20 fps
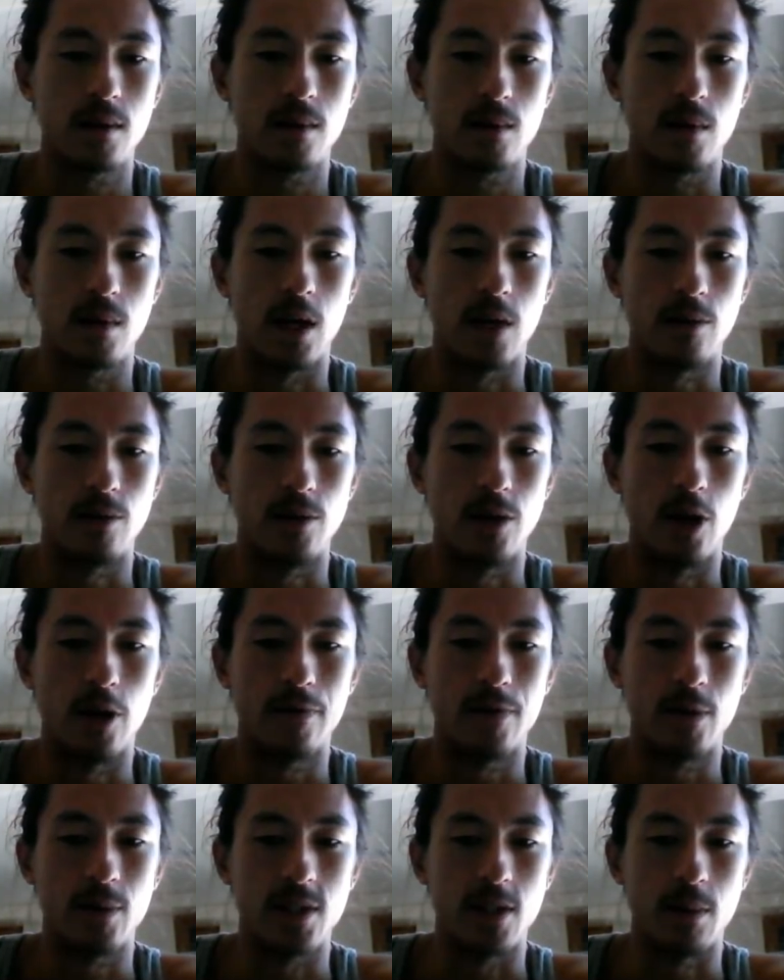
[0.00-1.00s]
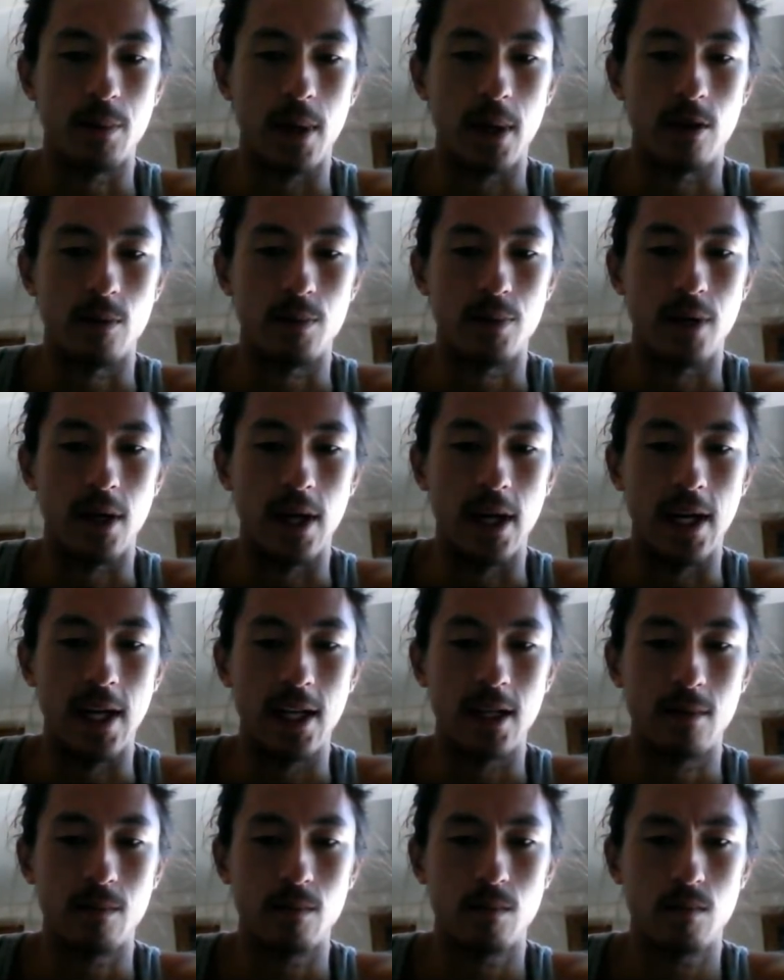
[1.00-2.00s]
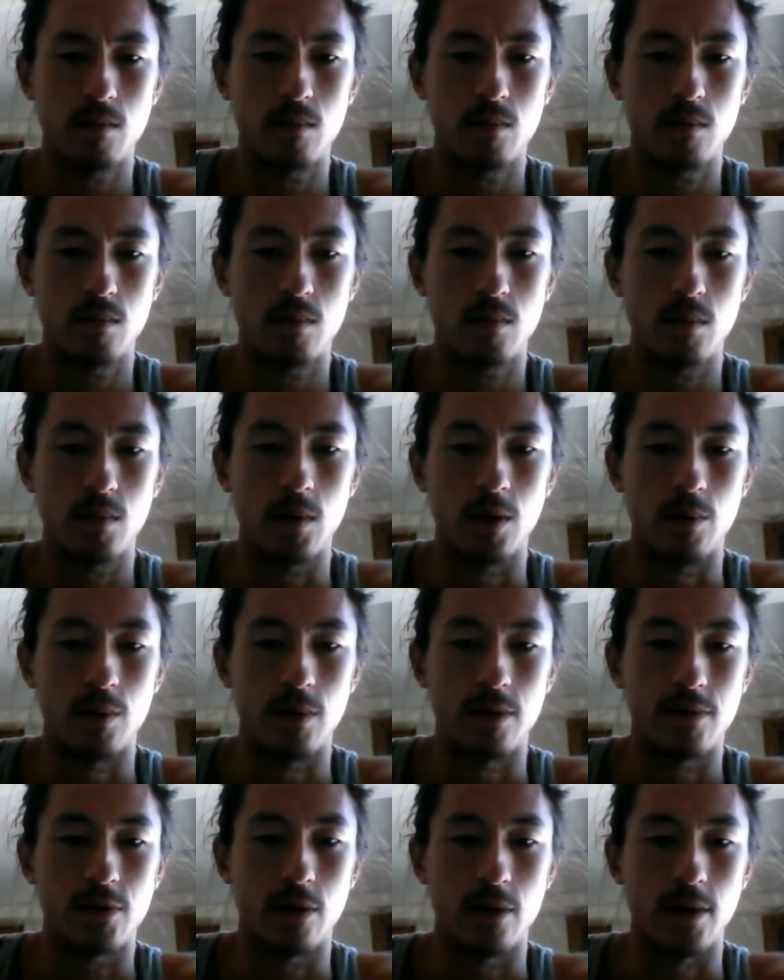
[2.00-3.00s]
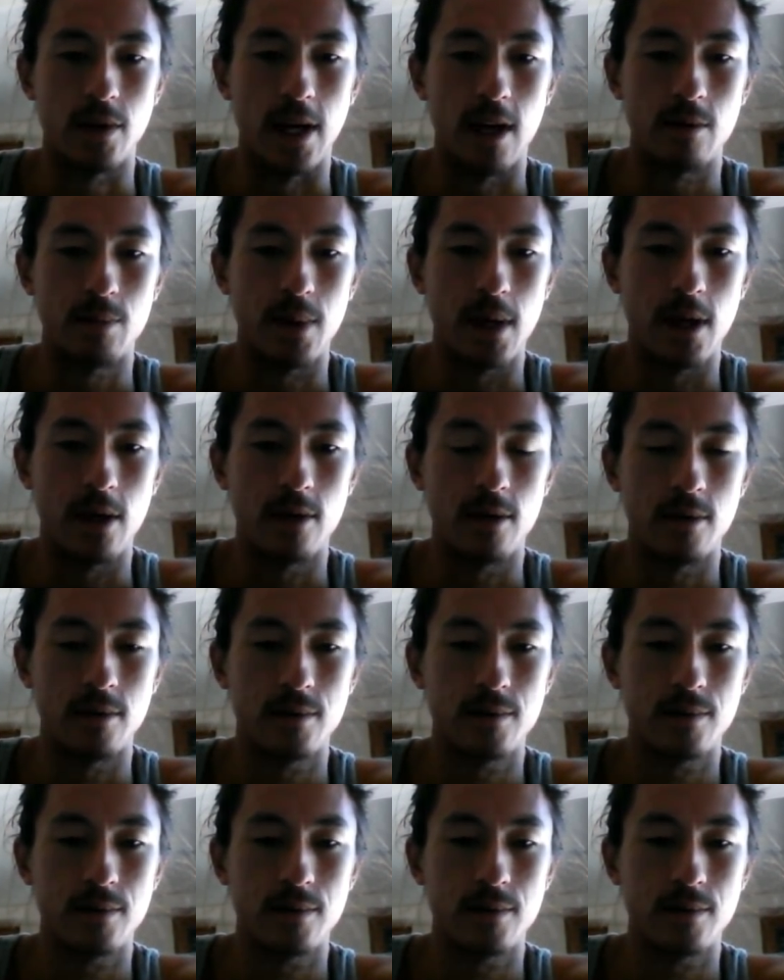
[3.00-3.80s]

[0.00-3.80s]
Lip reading: I don't know if it was a better play. It would have turned out better.